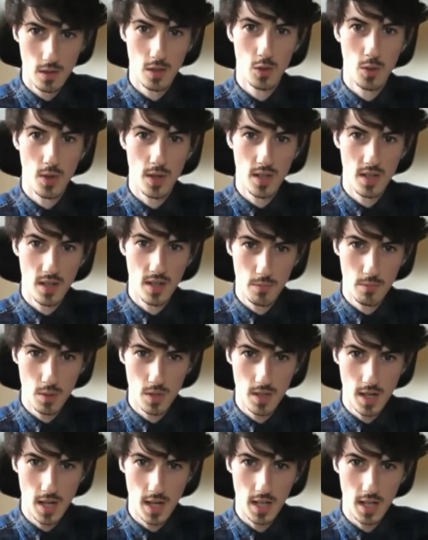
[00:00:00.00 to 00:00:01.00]

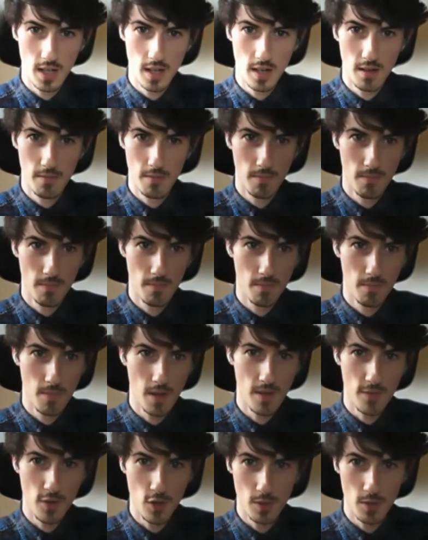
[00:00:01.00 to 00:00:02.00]
27%
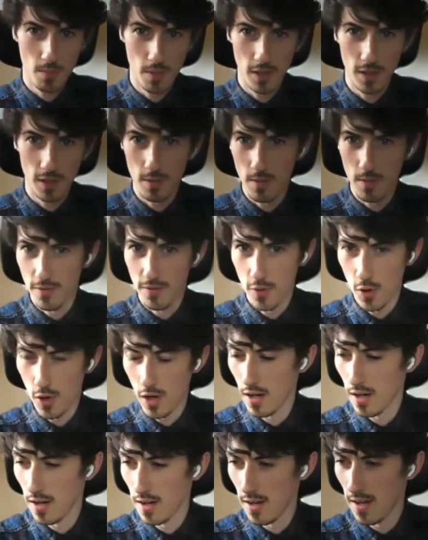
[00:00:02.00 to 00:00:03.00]
have used Bildr
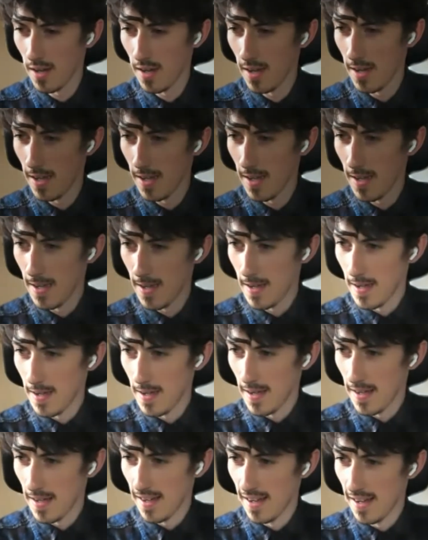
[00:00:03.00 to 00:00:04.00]
before.
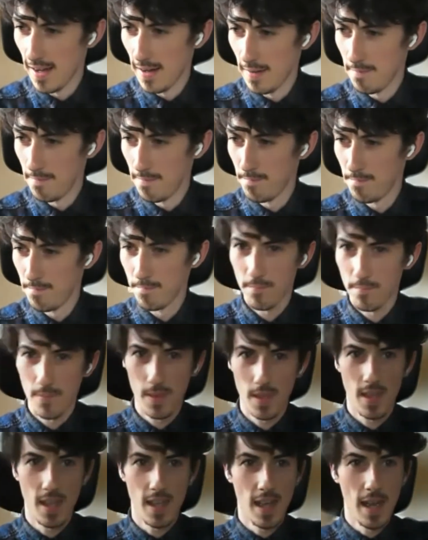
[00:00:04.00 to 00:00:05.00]

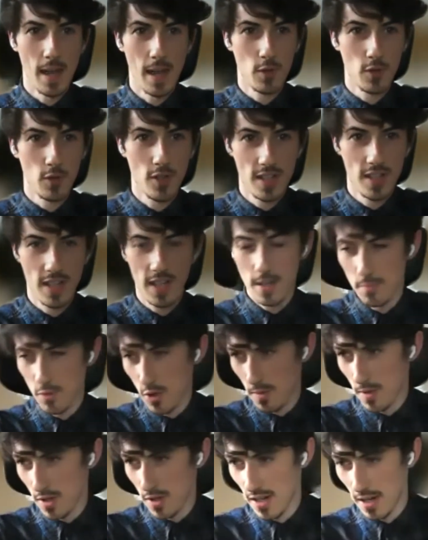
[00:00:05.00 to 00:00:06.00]
I'm not going to take up too
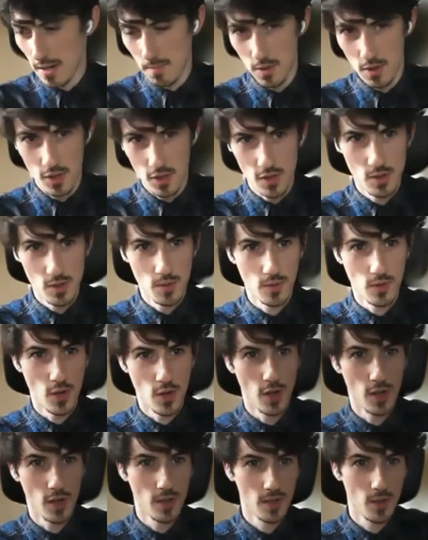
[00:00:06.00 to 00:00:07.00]
much time because we've
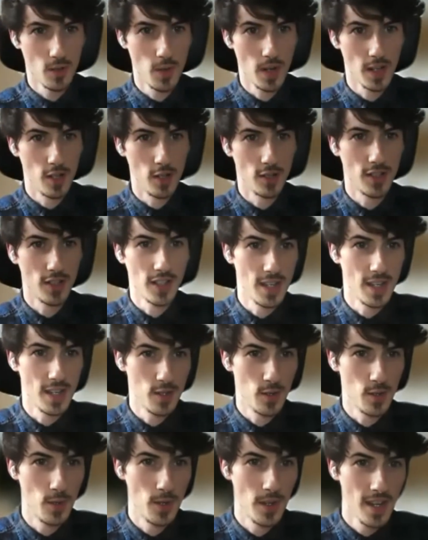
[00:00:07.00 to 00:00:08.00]
got quite a lot to get
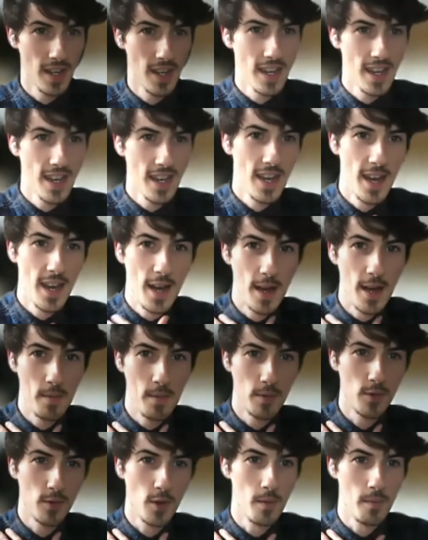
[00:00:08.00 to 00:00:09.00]
through.
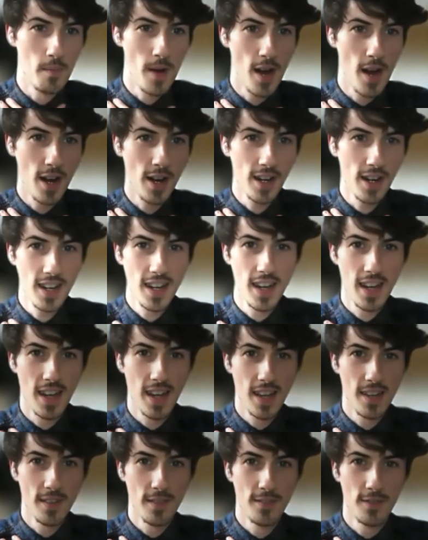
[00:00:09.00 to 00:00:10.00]
We've got Mark
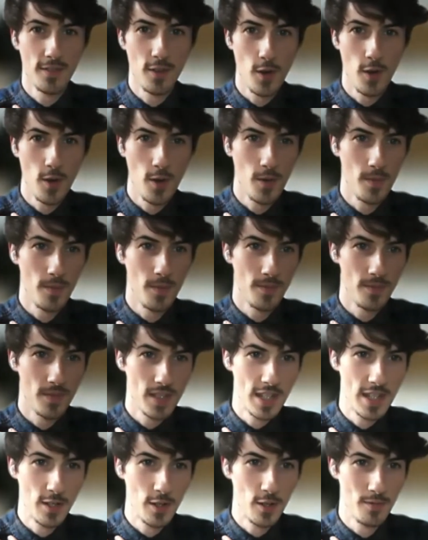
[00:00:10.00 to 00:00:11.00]
from
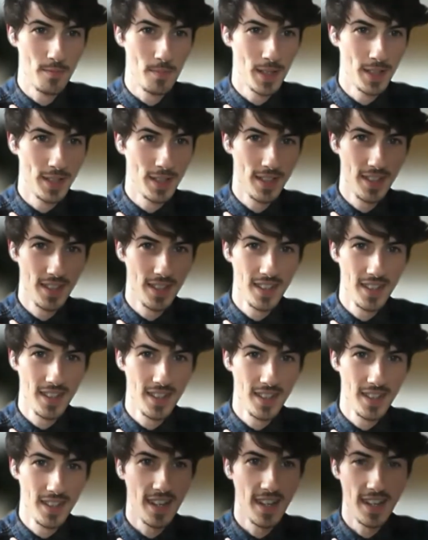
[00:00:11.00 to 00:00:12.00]
CEO of Bildr,
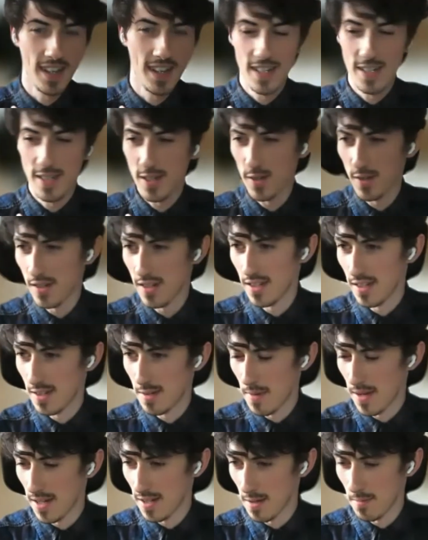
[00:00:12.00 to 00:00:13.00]
and he's going to
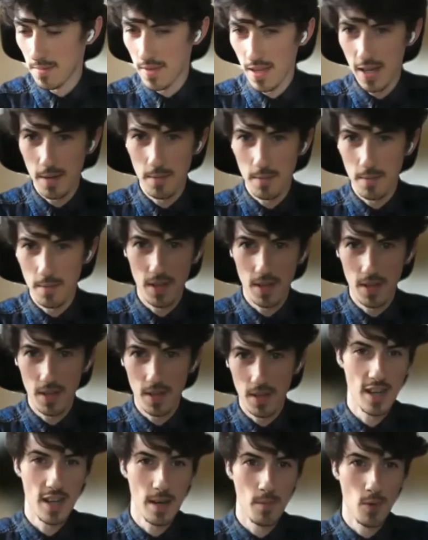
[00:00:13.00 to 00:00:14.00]
spend some time giving
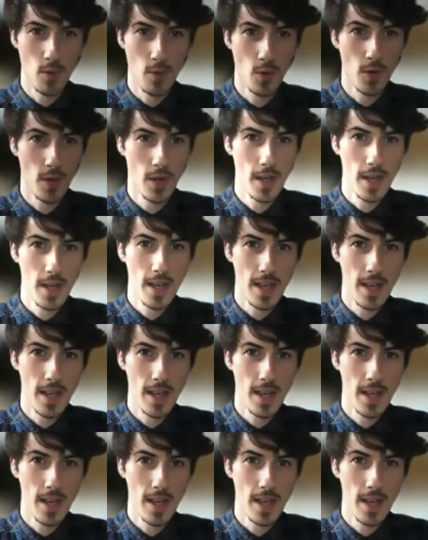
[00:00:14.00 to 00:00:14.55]
us a demo